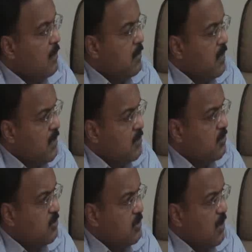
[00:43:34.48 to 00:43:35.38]
there
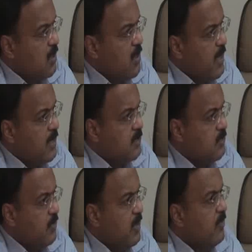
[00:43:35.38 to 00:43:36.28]
is a case
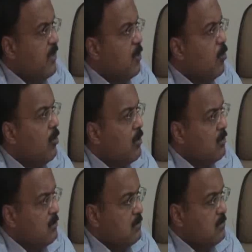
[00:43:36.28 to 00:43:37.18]
very well known
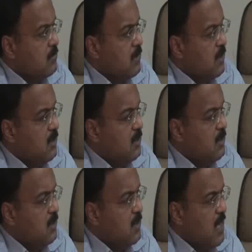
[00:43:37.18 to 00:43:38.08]
in the
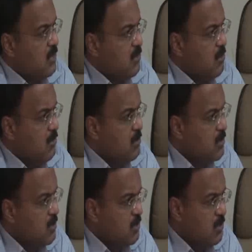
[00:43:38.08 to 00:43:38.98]
international
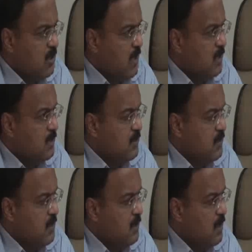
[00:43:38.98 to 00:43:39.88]
literature, that is
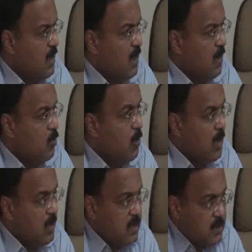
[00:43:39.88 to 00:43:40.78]
the
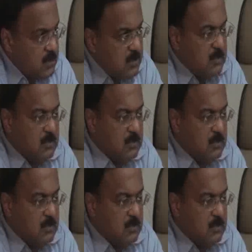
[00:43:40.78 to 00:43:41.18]
Nicaragua case,